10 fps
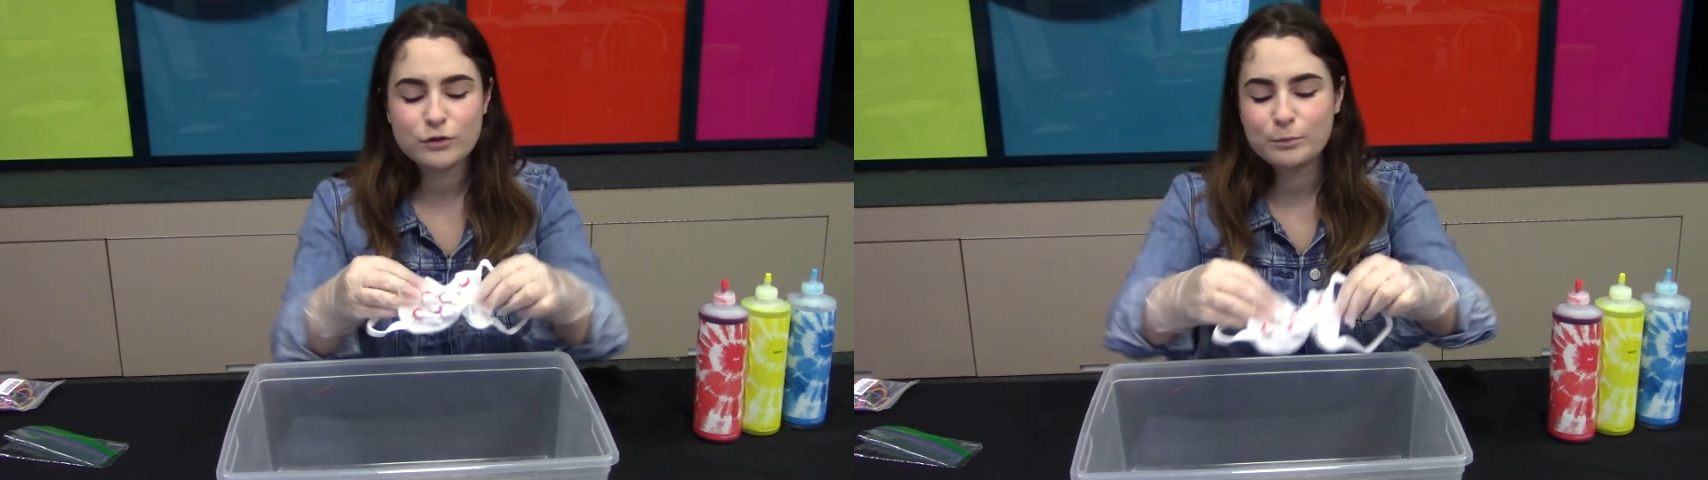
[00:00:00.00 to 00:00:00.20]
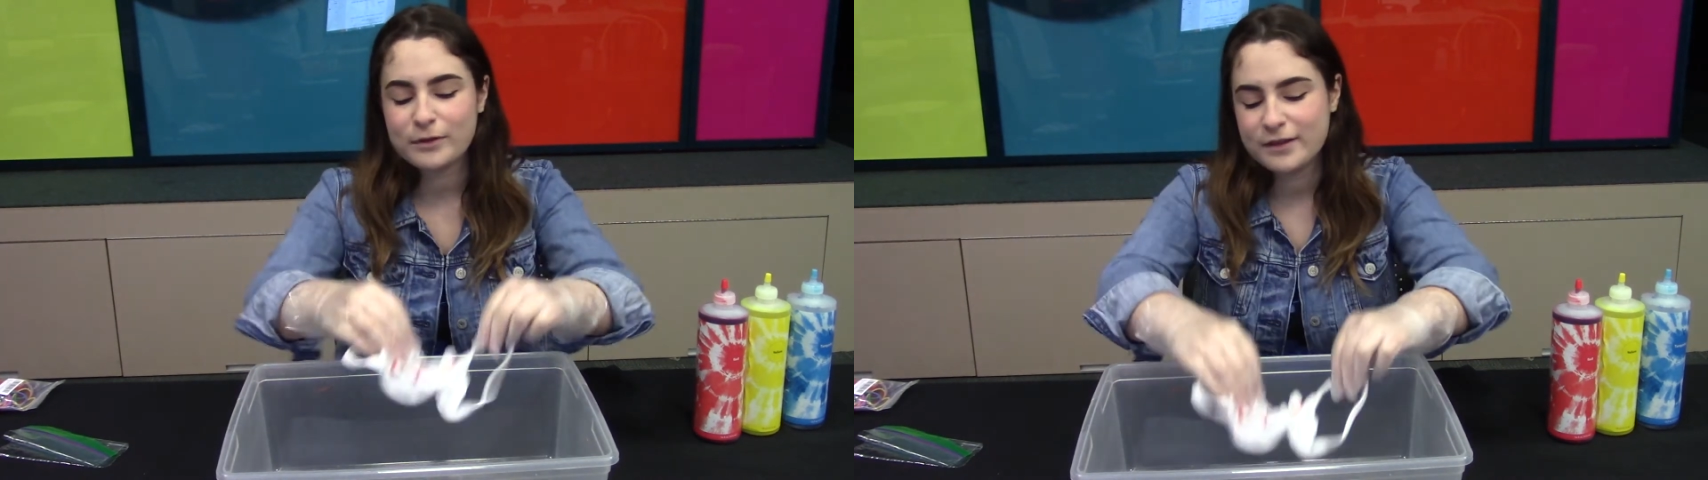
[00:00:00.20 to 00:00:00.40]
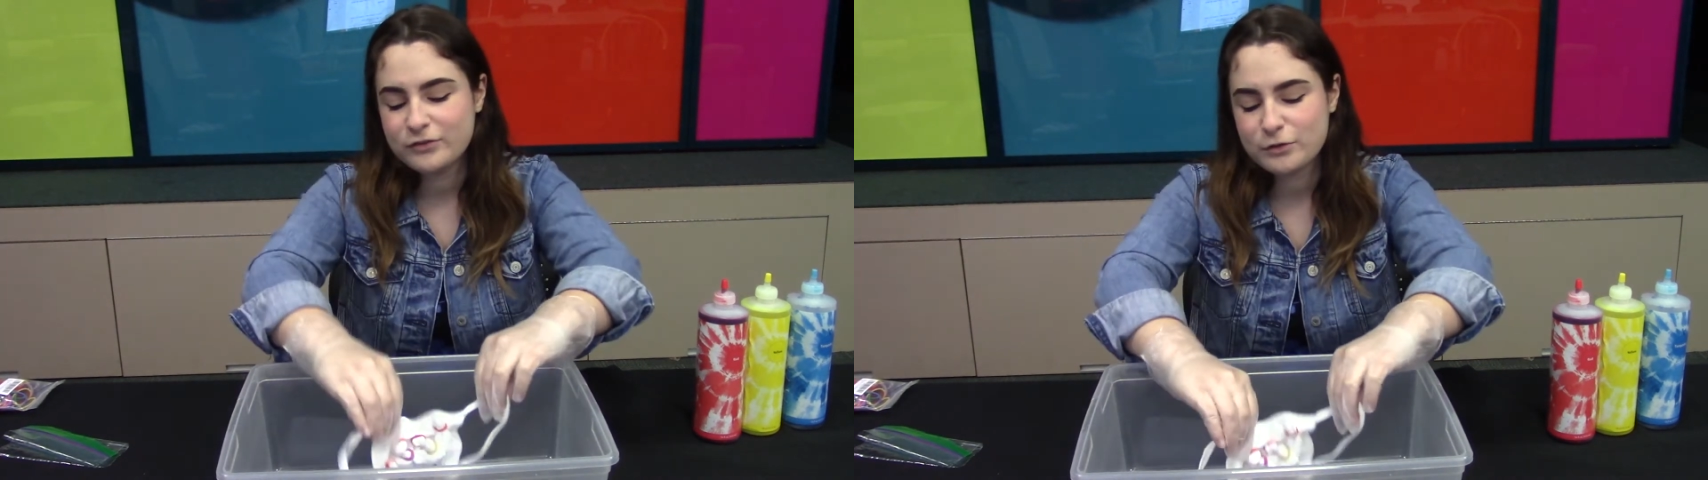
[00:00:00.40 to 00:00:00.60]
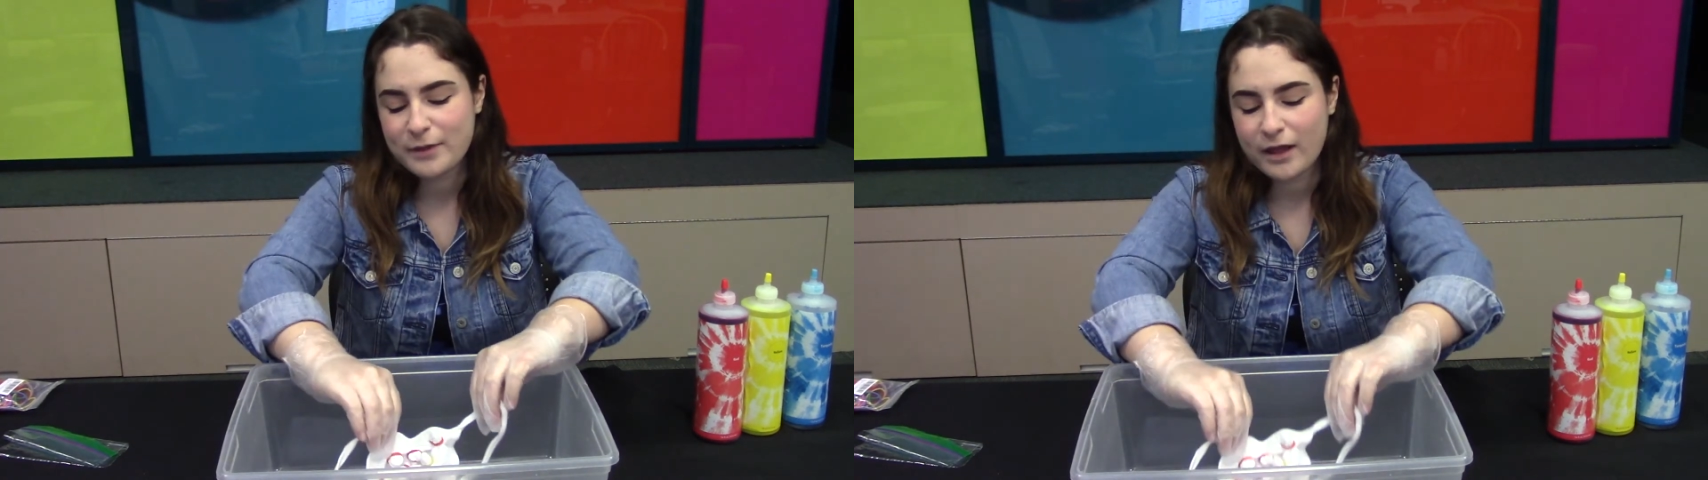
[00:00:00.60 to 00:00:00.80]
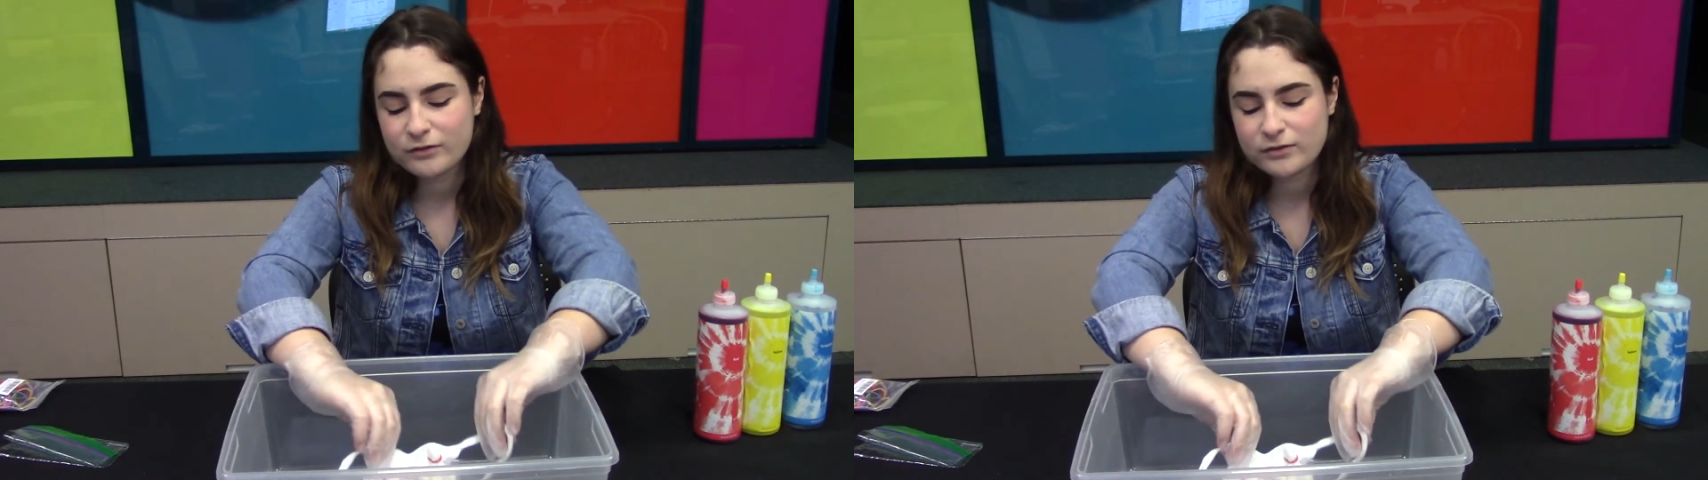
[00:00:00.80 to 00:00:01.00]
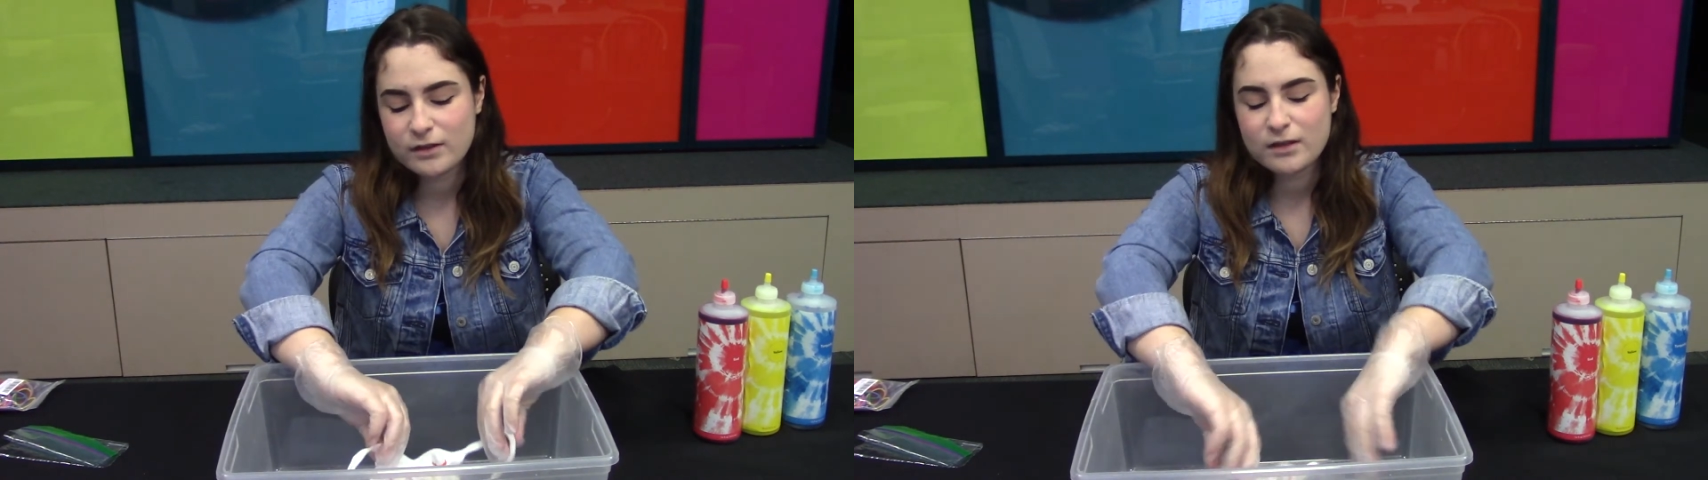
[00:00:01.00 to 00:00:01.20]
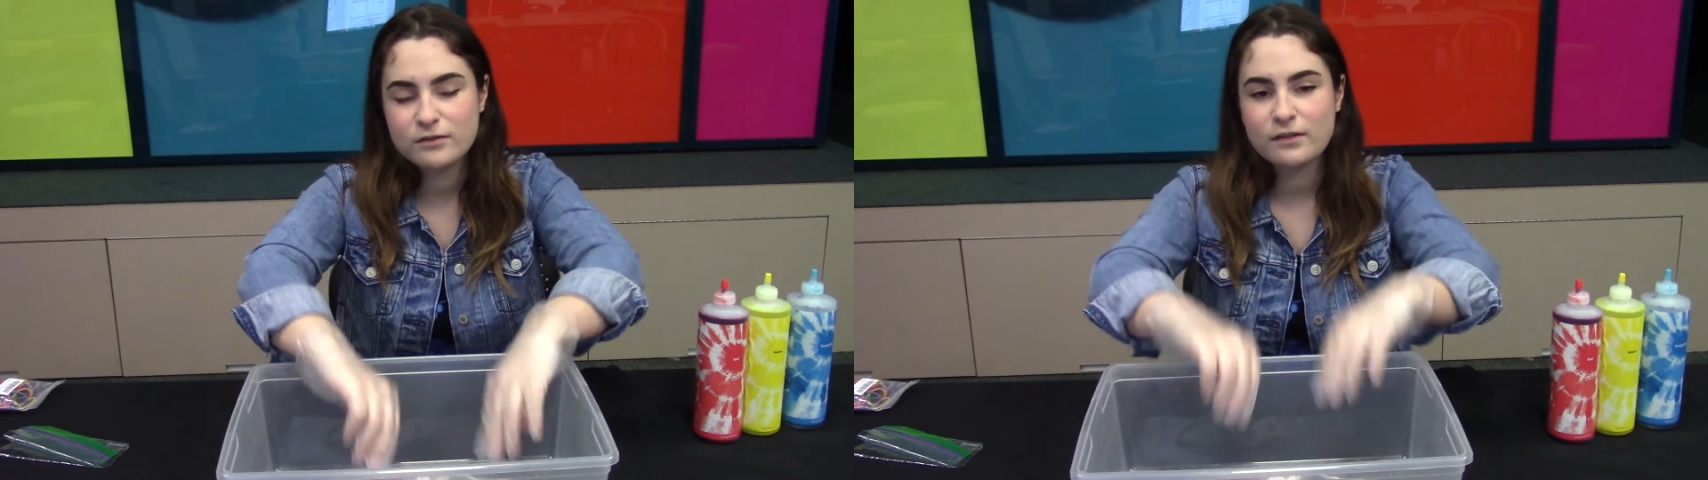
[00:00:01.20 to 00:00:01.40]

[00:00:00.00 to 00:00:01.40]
you'll place your mask into